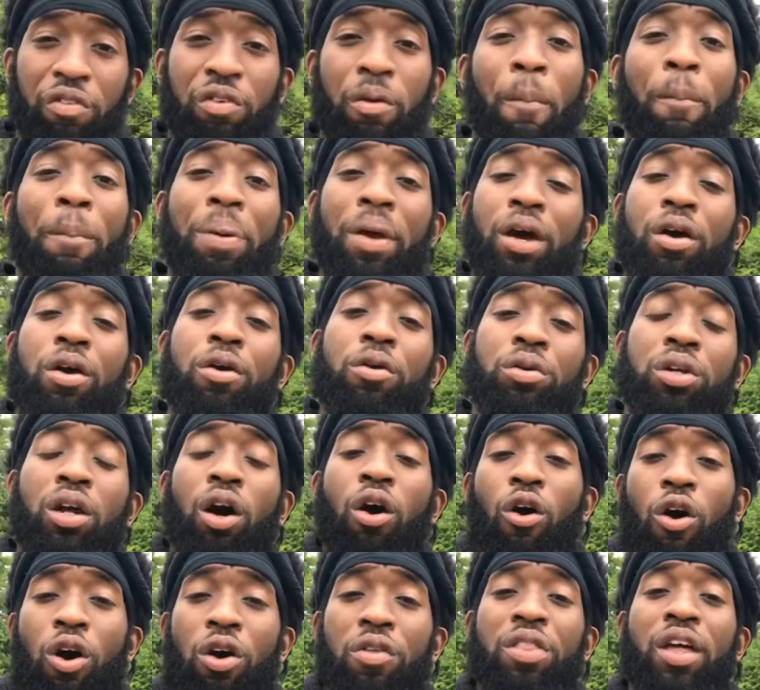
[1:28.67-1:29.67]
build
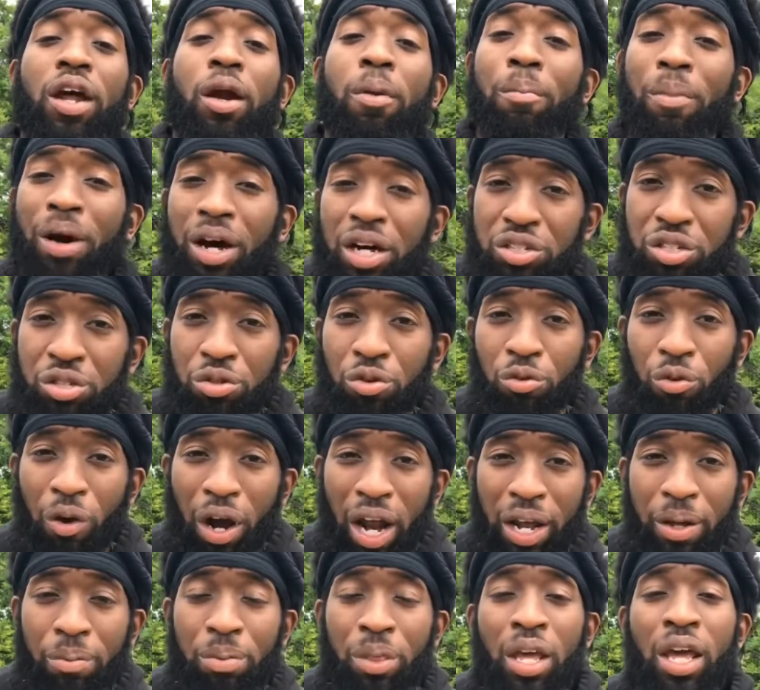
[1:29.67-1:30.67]
on their muscle,
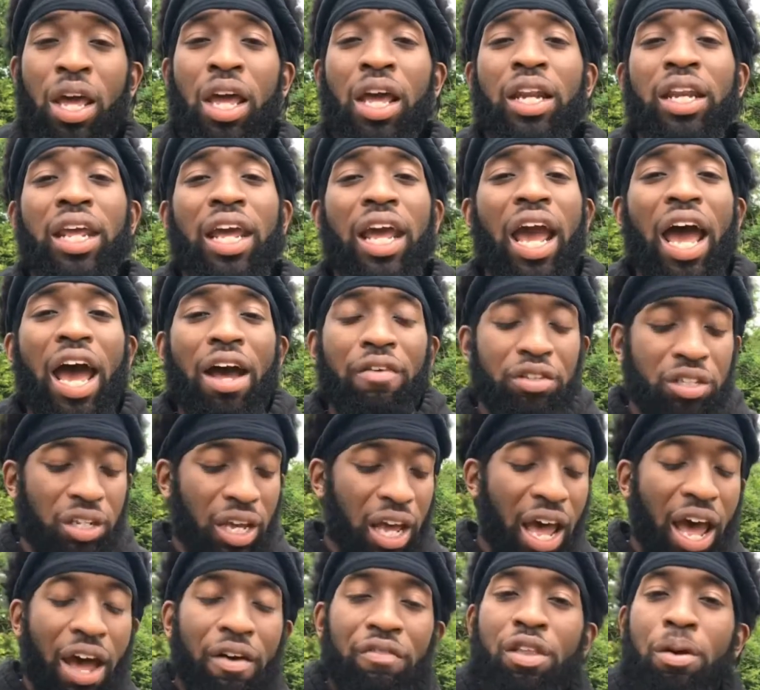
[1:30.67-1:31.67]
right? They have to
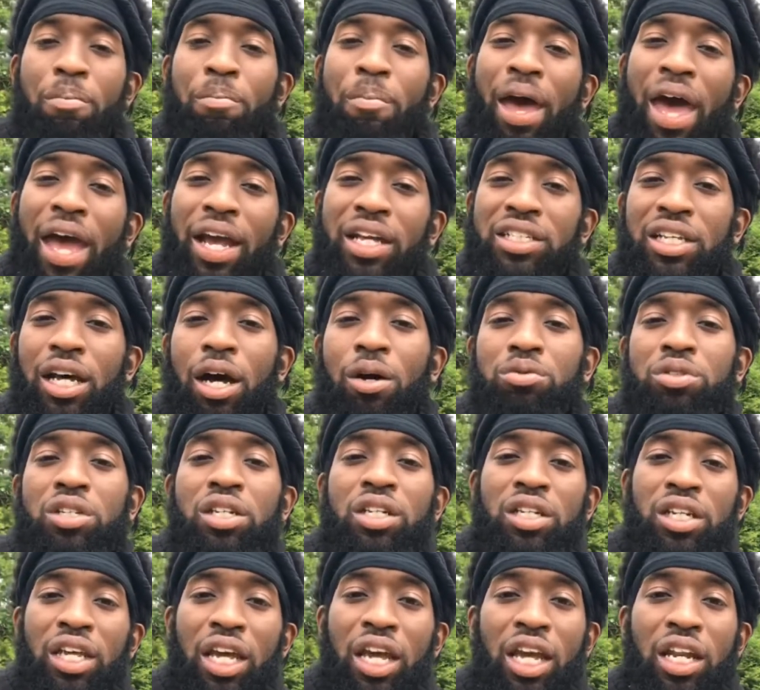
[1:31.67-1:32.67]
have the max out to
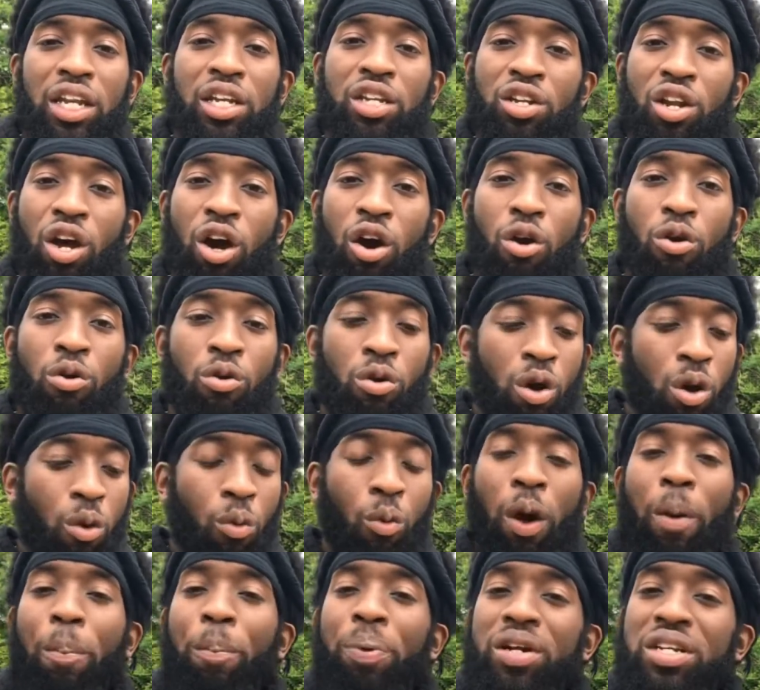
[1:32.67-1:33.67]
then know
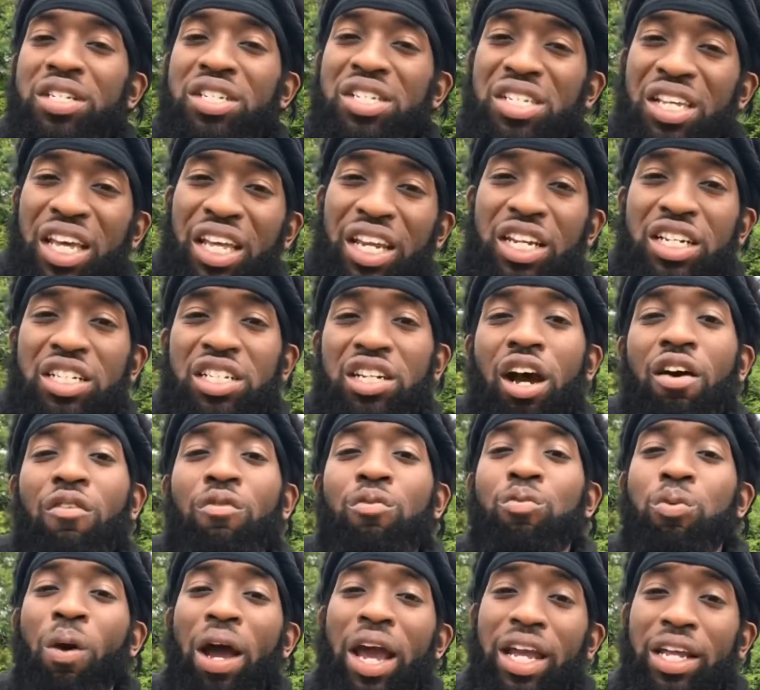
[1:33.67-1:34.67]
what percentage
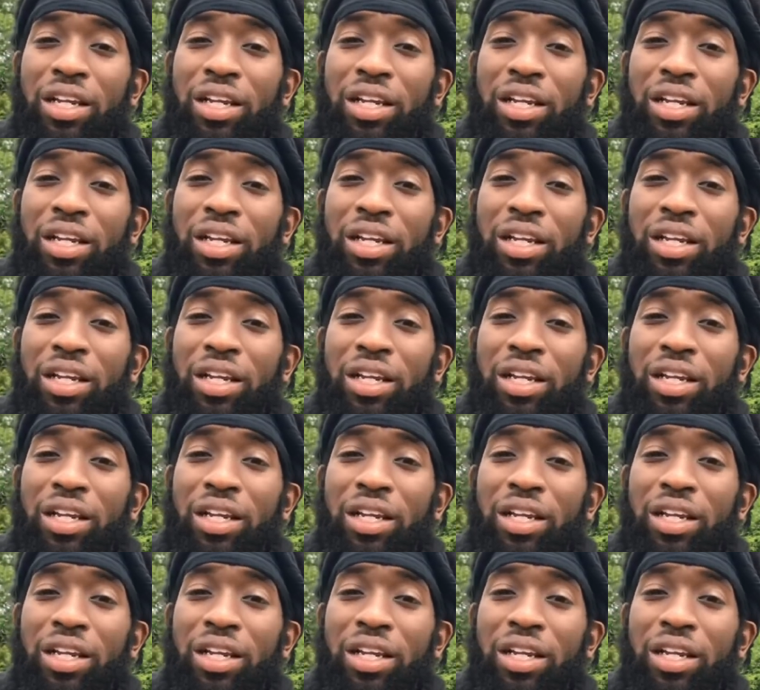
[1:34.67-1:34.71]
of weight